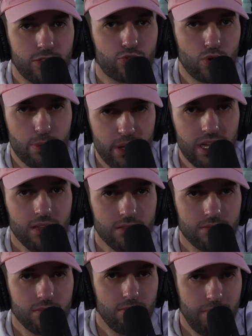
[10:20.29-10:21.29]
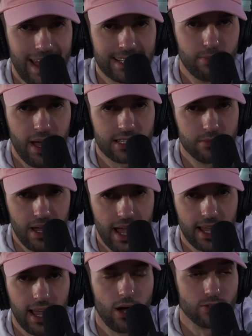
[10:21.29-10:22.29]
three-peat
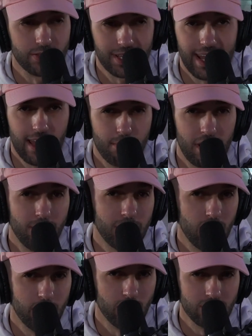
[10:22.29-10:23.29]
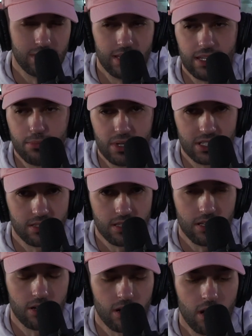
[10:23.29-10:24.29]
back-to-back-to-back, I was looking at Eminem. He almost did. He missed a
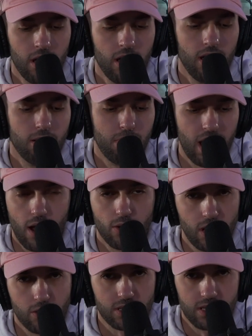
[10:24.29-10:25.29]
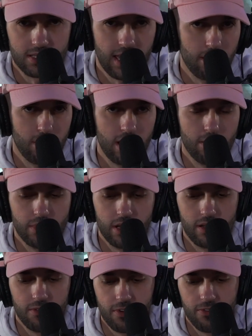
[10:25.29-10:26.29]
year. But I was going to say Eminem
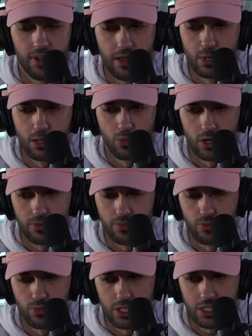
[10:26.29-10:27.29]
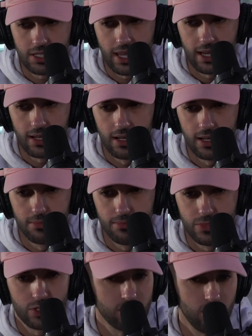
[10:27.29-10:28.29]
then, if Eminem would have reached that. There's